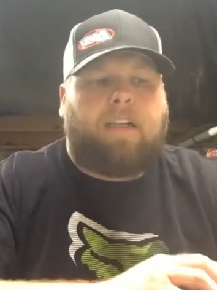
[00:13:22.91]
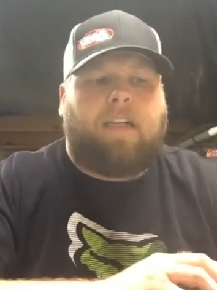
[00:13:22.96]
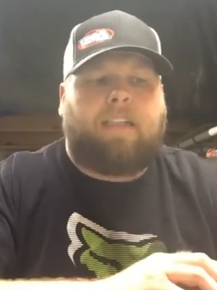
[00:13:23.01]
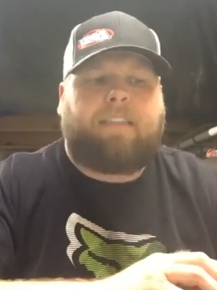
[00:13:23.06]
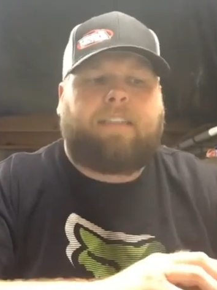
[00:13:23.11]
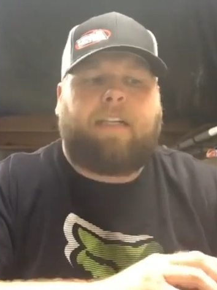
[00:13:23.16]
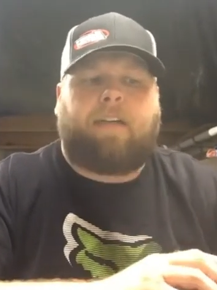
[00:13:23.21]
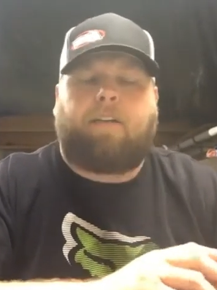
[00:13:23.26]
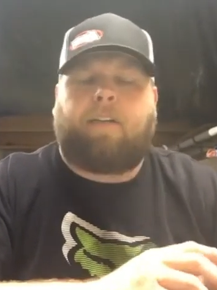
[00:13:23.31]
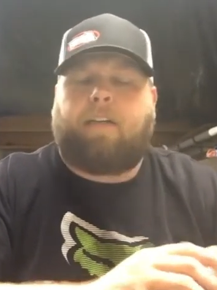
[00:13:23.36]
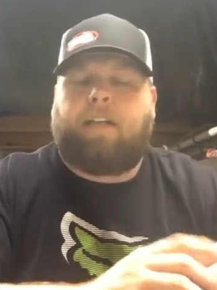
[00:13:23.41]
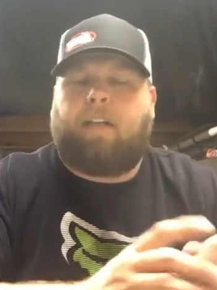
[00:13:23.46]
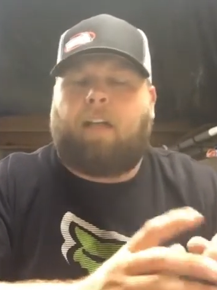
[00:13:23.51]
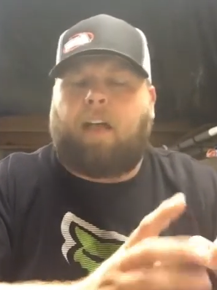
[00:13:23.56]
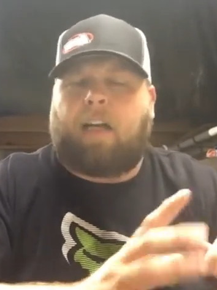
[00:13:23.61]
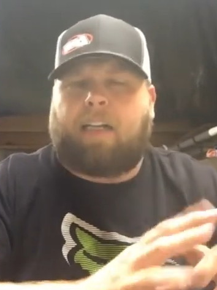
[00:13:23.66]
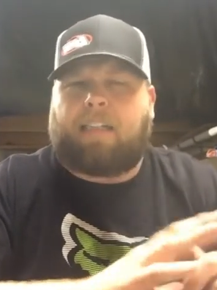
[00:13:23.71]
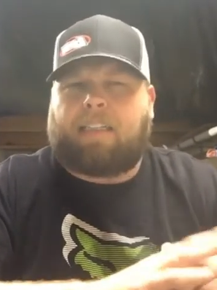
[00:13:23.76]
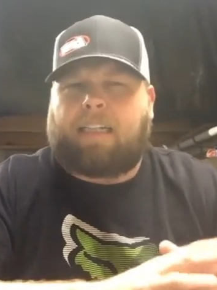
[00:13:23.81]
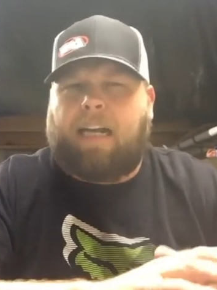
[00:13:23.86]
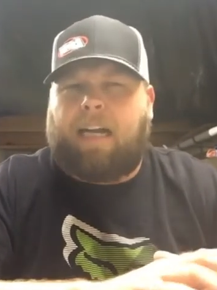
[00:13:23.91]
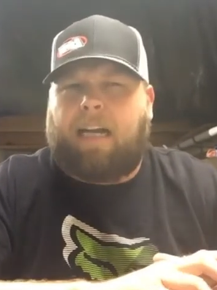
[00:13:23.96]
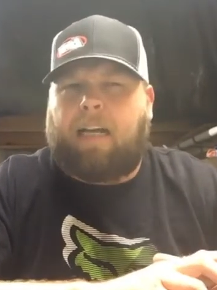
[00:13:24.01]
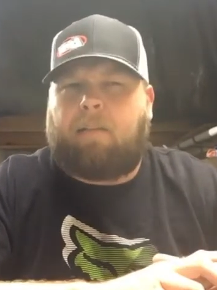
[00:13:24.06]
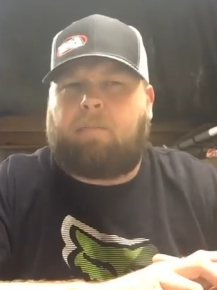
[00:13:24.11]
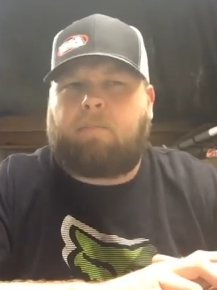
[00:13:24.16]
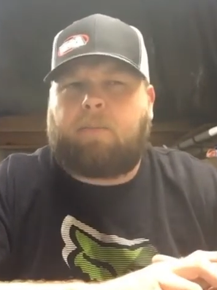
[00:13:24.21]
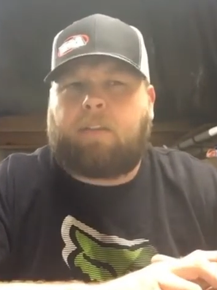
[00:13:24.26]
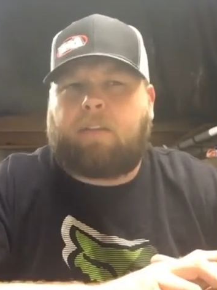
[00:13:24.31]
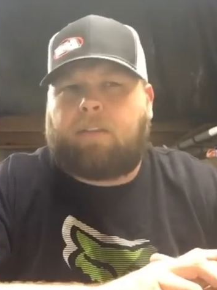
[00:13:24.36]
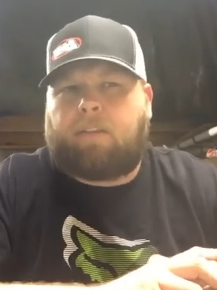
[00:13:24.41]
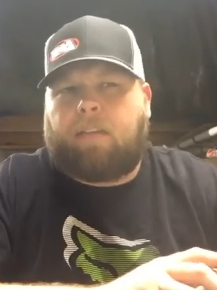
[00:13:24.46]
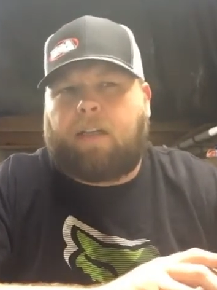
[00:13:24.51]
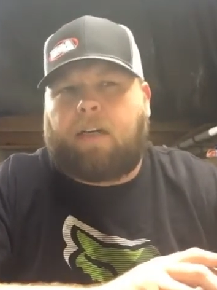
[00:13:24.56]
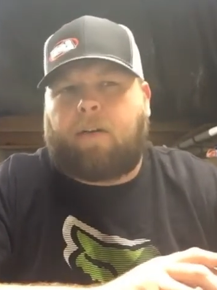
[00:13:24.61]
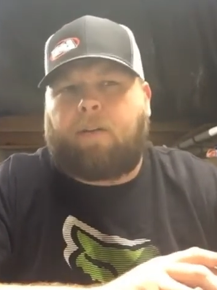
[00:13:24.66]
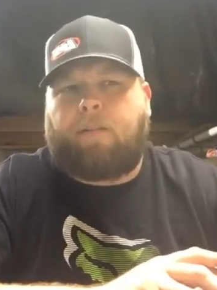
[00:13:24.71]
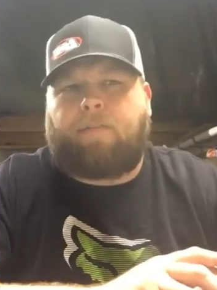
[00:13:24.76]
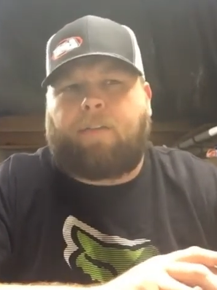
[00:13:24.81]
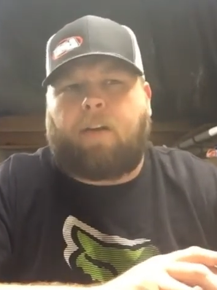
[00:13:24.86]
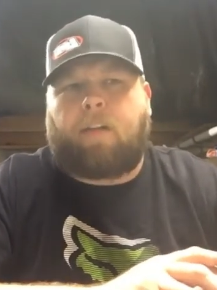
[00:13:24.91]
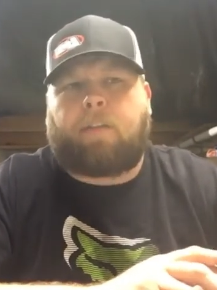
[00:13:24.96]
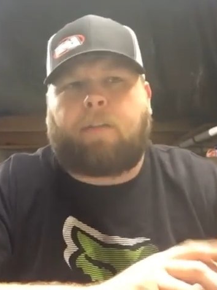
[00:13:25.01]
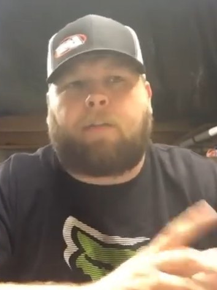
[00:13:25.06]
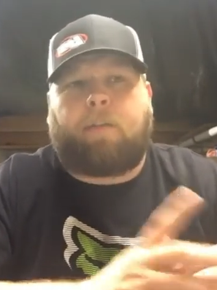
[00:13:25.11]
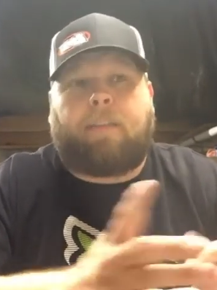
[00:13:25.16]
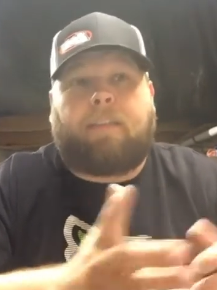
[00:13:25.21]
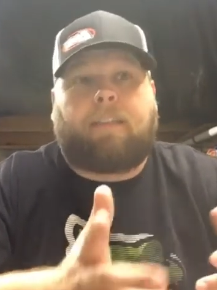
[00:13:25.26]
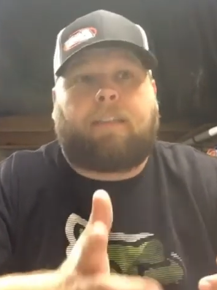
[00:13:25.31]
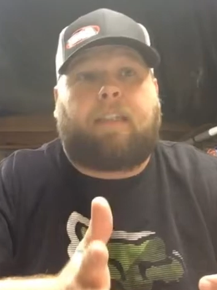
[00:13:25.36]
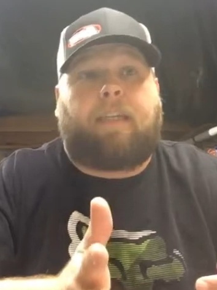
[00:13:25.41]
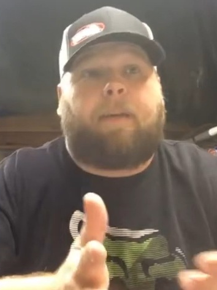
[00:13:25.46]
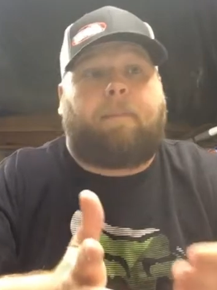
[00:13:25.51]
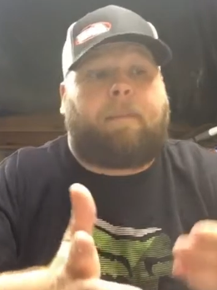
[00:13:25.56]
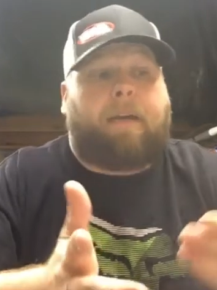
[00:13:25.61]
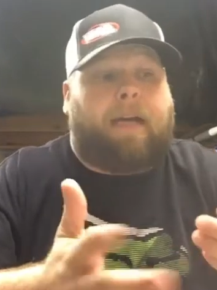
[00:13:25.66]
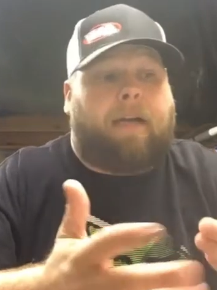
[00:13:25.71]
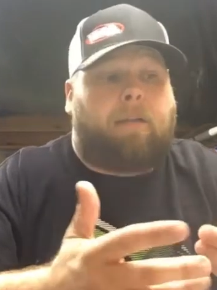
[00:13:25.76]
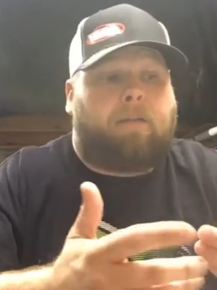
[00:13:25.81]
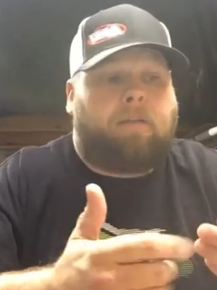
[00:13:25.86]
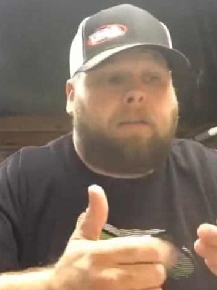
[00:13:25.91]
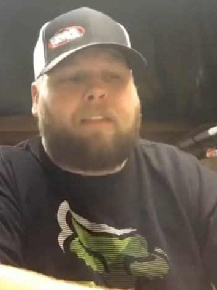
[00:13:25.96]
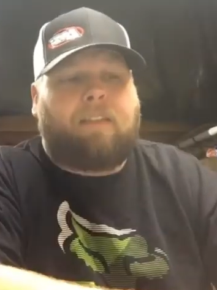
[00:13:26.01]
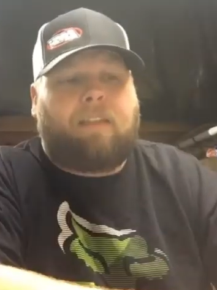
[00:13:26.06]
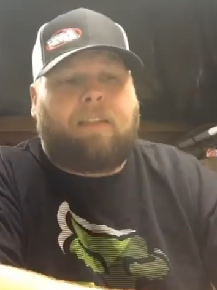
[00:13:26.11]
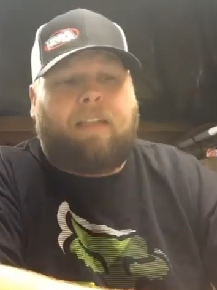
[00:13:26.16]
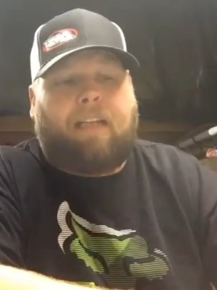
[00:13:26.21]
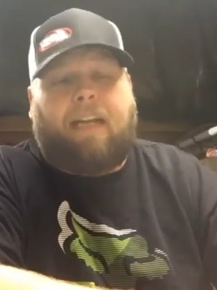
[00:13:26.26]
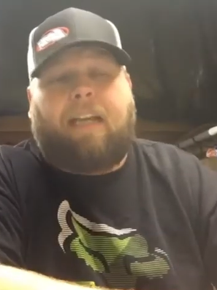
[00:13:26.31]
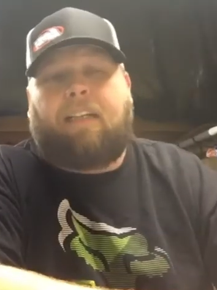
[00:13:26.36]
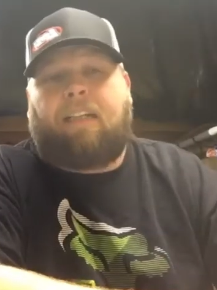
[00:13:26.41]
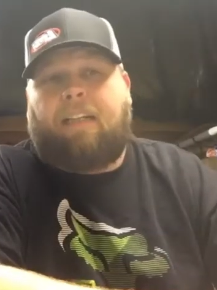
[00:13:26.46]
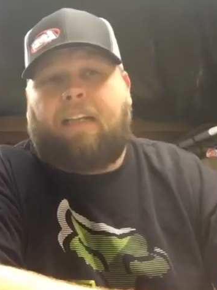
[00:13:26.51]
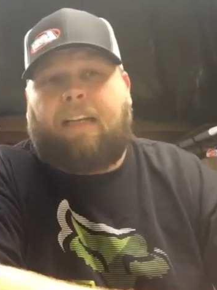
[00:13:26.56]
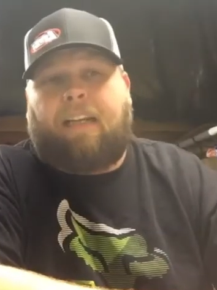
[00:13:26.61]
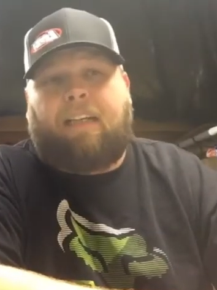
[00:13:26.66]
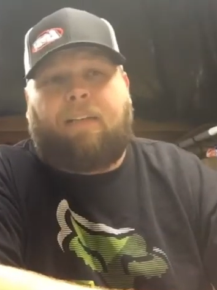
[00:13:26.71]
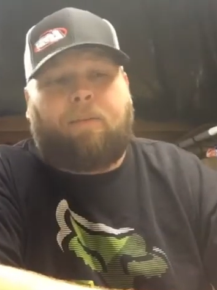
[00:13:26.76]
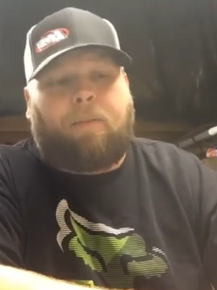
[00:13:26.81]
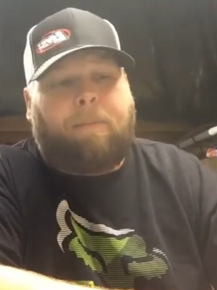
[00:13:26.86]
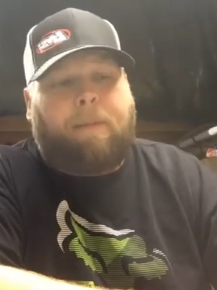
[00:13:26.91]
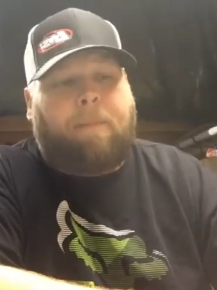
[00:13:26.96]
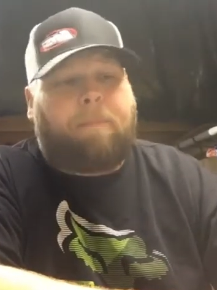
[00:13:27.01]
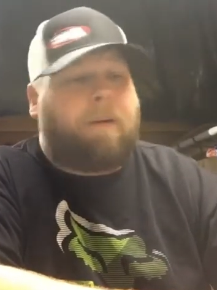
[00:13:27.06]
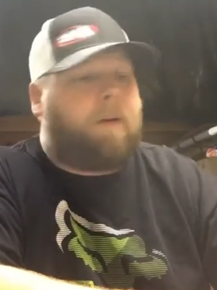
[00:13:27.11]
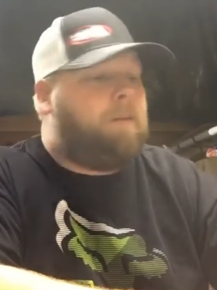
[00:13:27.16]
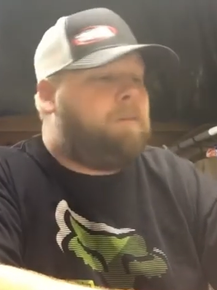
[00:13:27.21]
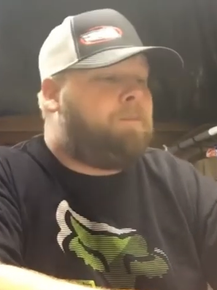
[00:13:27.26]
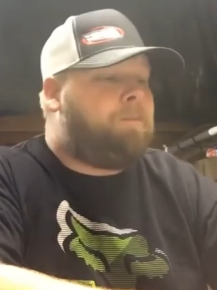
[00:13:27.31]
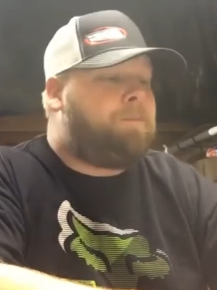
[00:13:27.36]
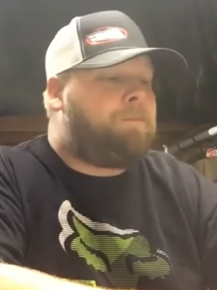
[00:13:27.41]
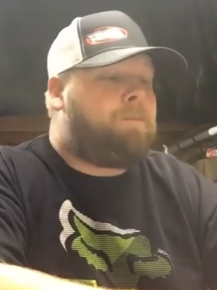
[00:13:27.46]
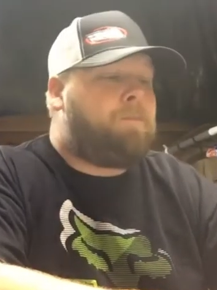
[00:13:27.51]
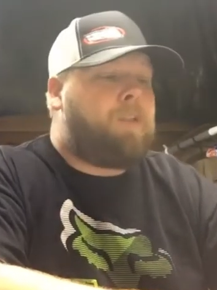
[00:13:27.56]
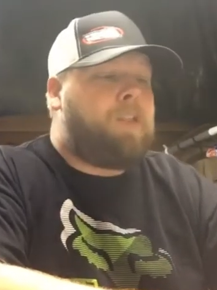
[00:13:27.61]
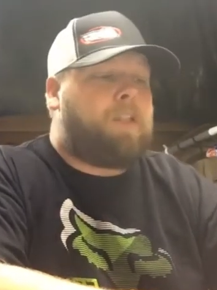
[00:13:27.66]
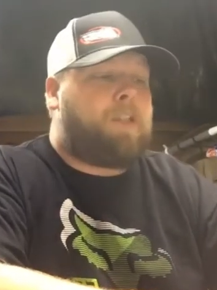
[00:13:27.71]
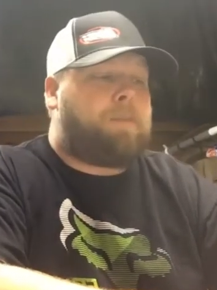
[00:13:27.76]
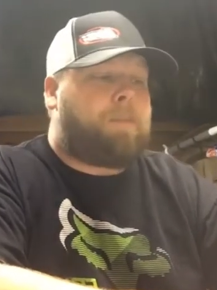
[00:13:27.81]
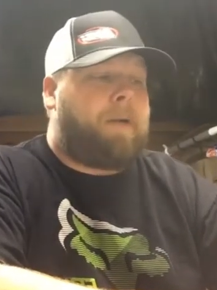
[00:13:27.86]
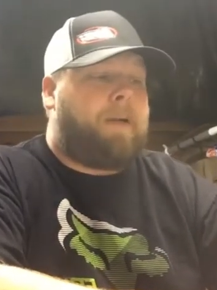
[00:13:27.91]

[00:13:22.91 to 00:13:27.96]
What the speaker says: Generally, a lot of times they're referred to as in pounds. And remember, spring